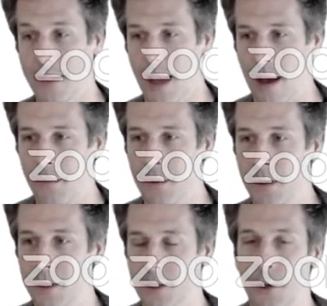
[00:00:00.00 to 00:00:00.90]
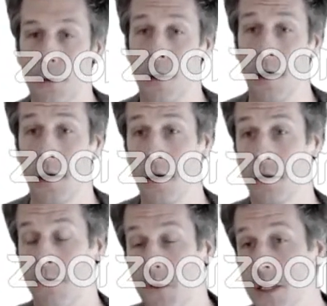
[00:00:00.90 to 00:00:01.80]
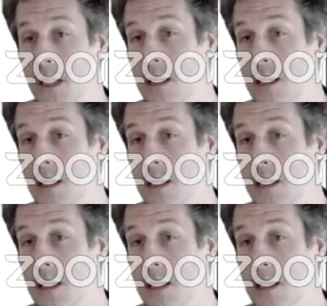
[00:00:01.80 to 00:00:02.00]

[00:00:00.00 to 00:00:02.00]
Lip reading: gap. So the first thing